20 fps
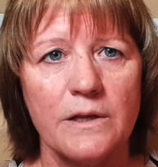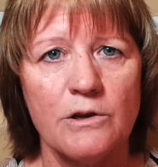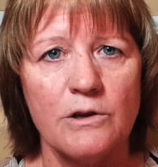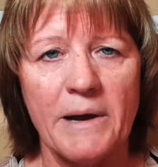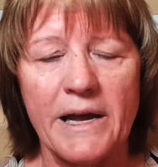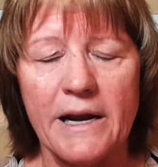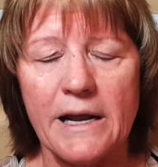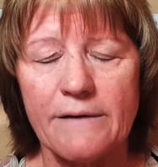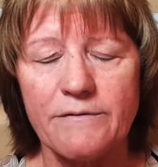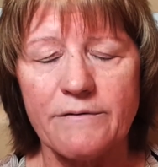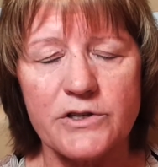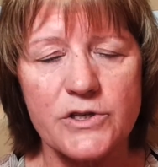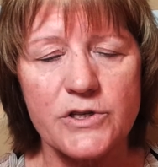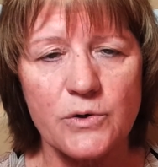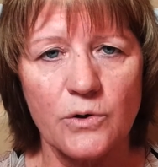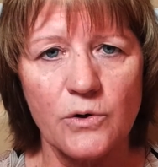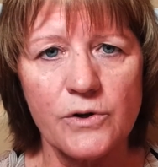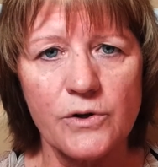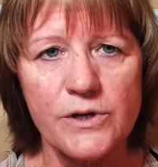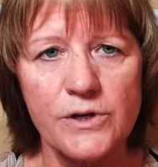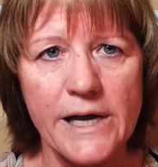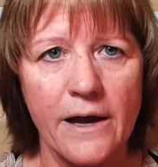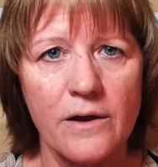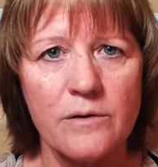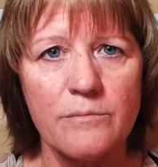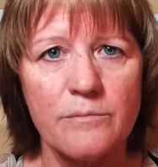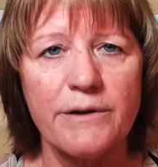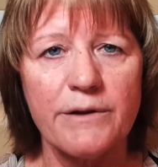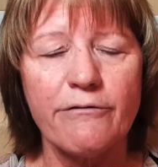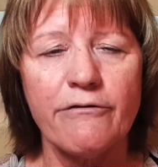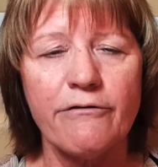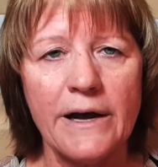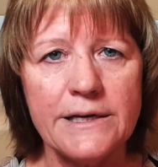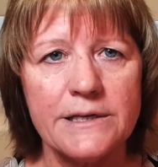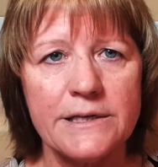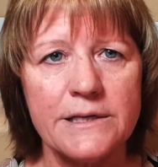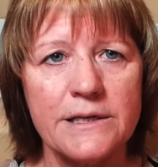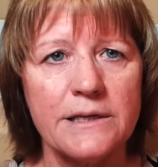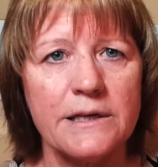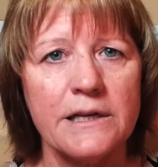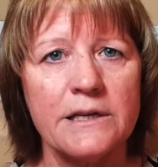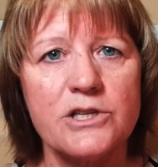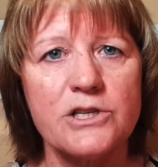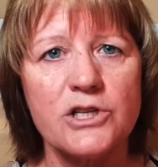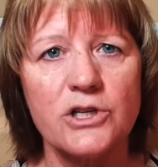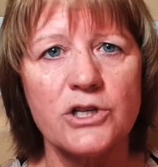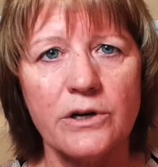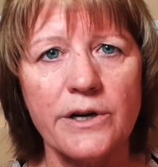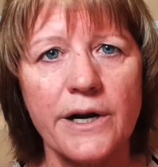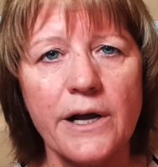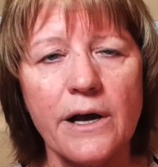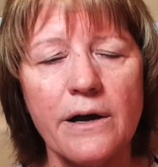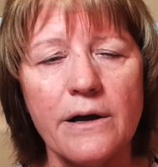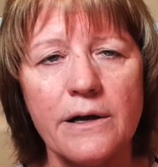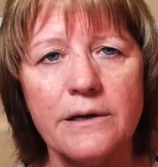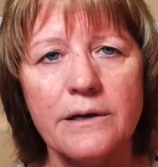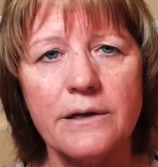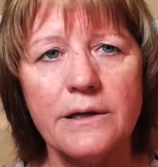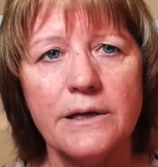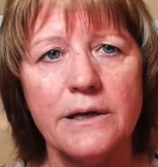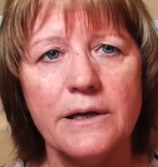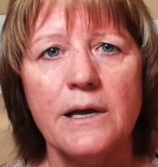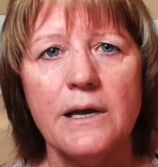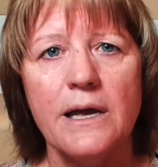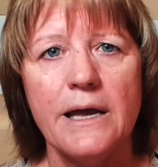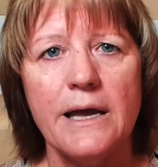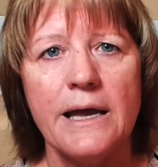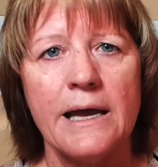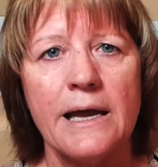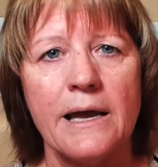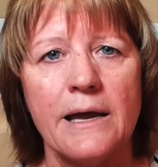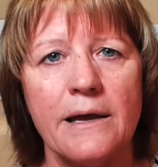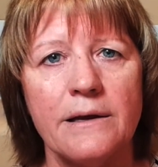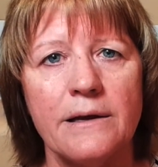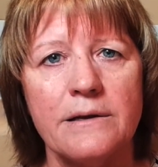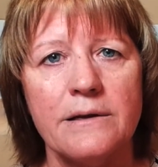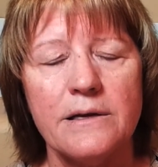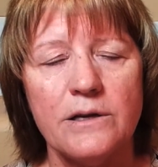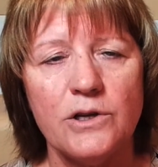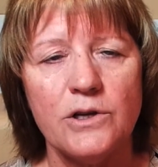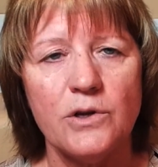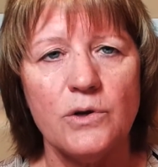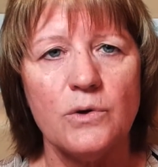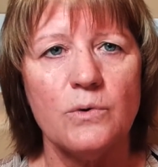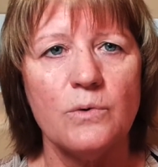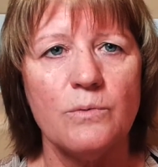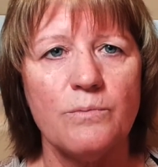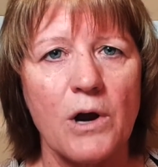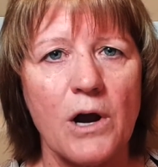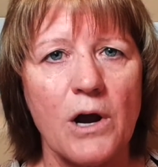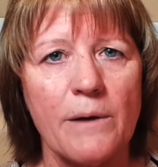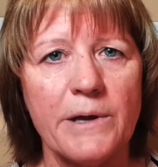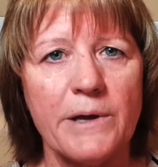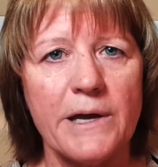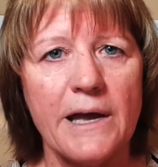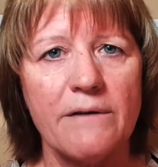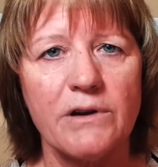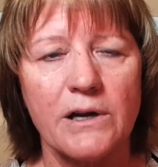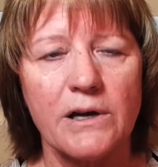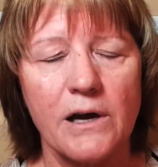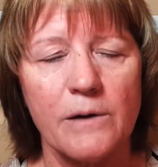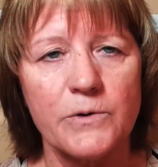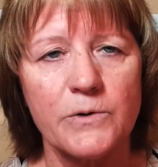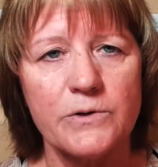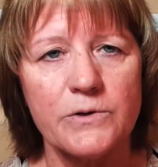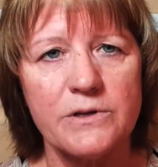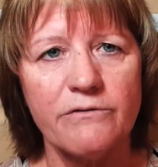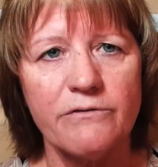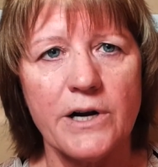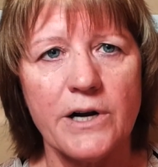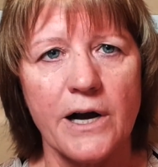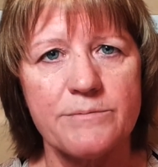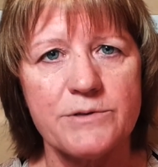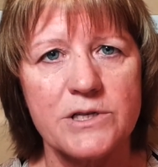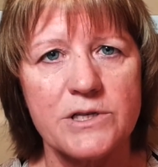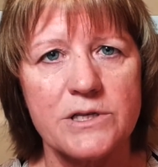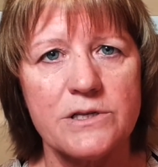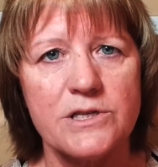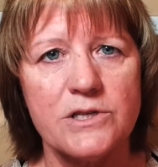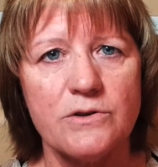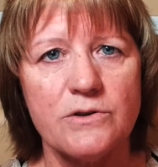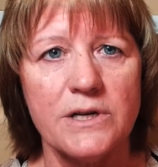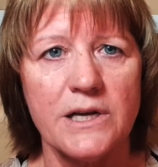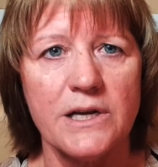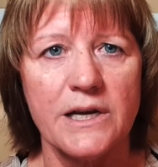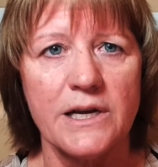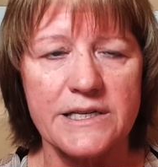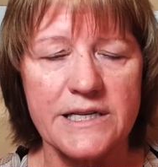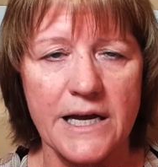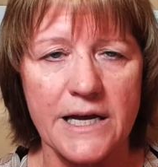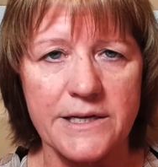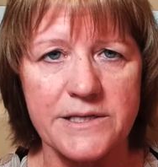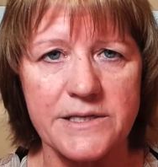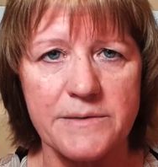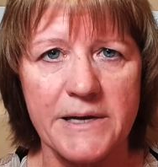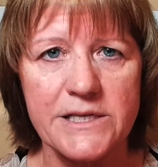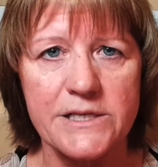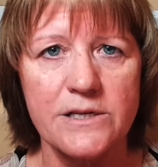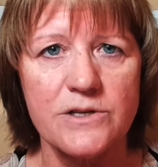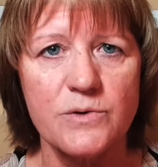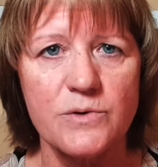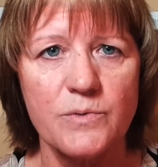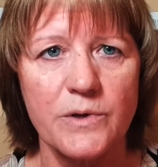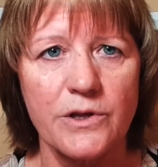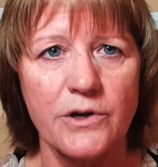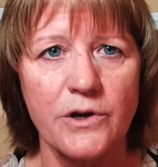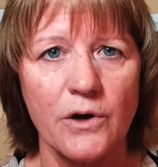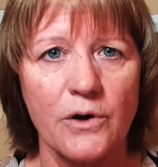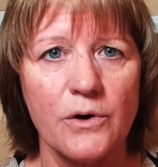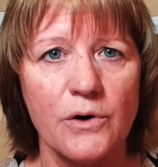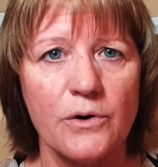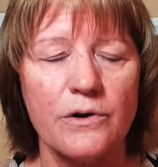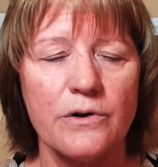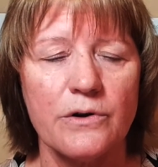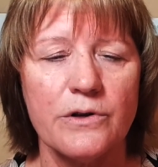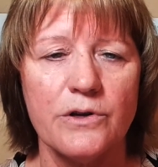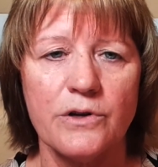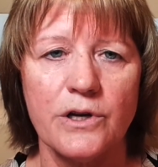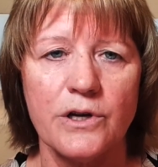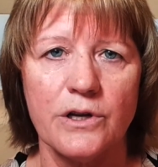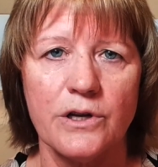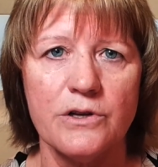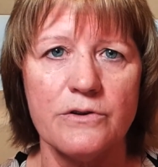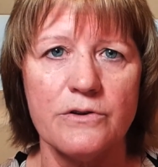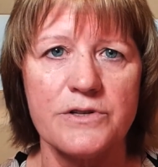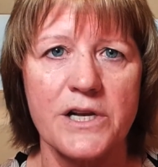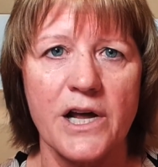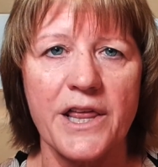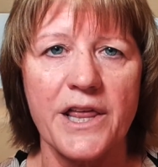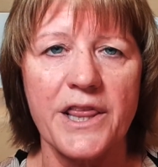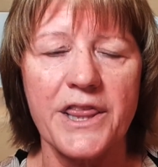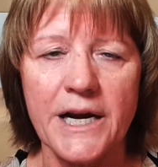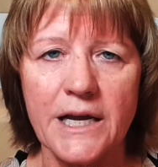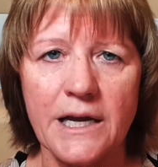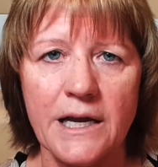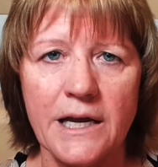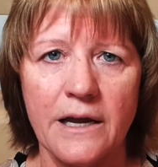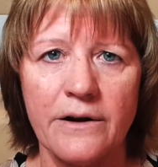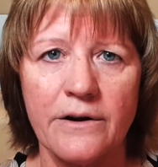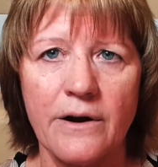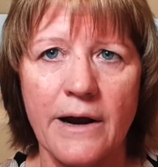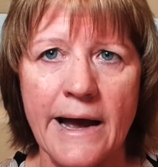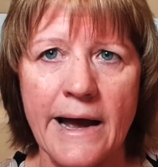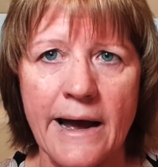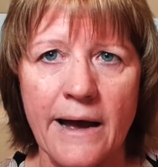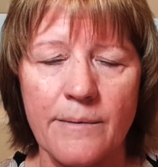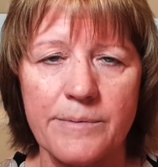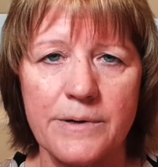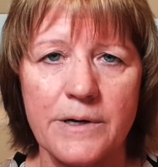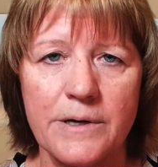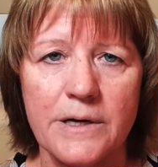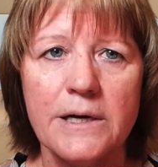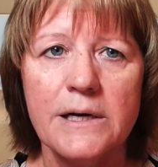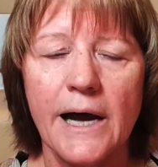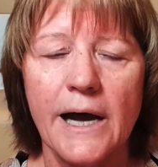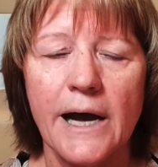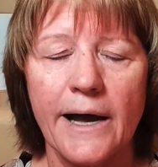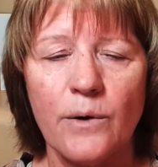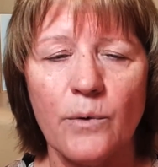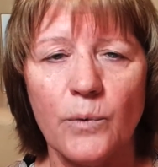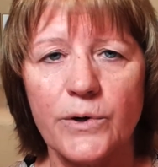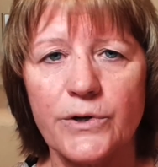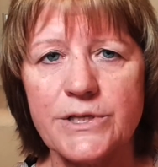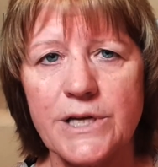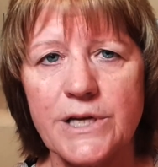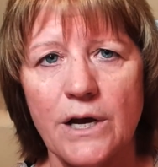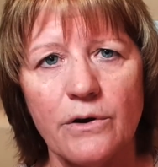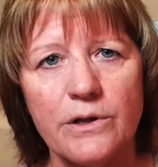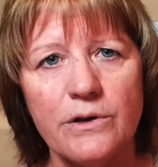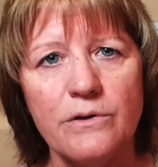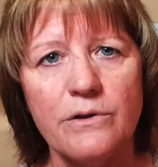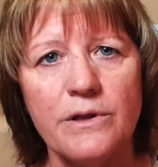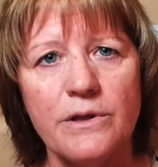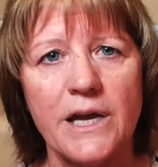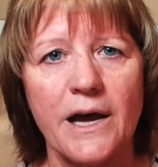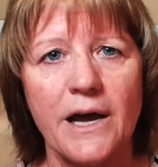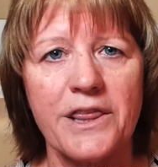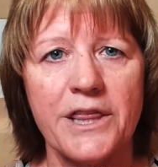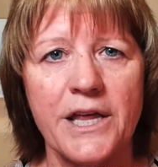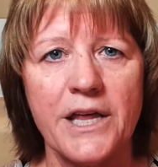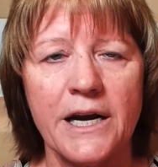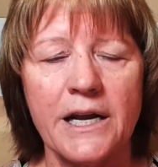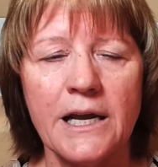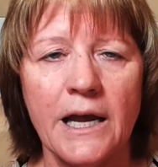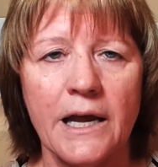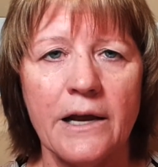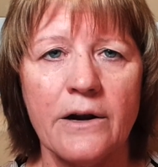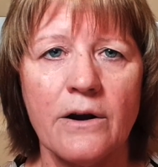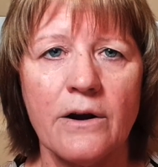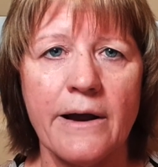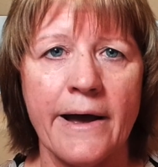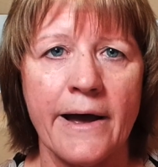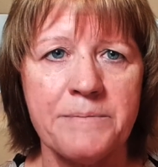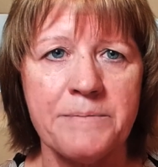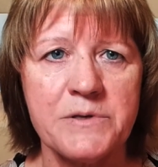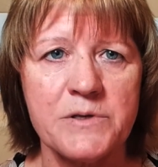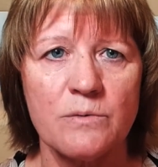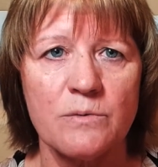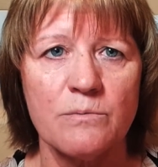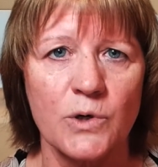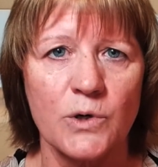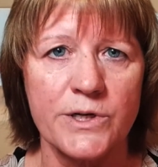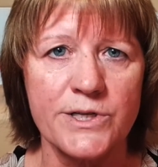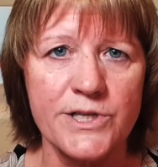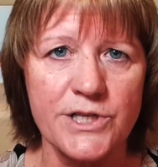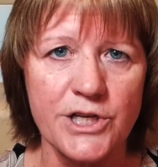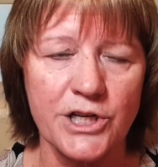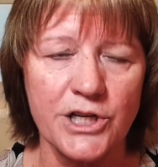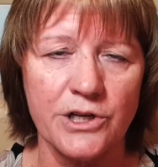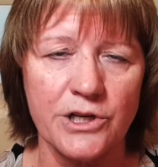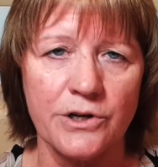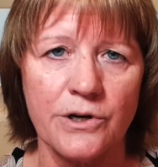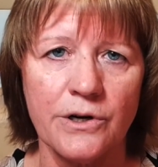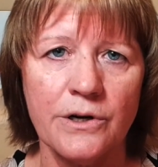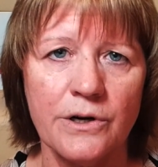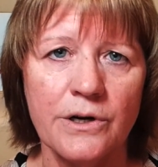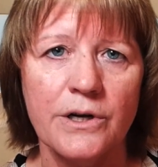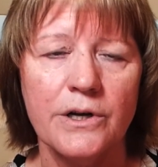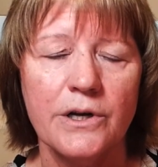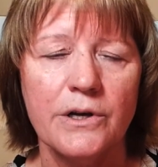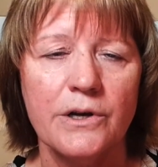You might have to scroll down, but find it and turn it on. And you probably have a couple different options. You can get a text message with the code, or you can use an authenticator app. I will tell you the authenticator apps are more secure.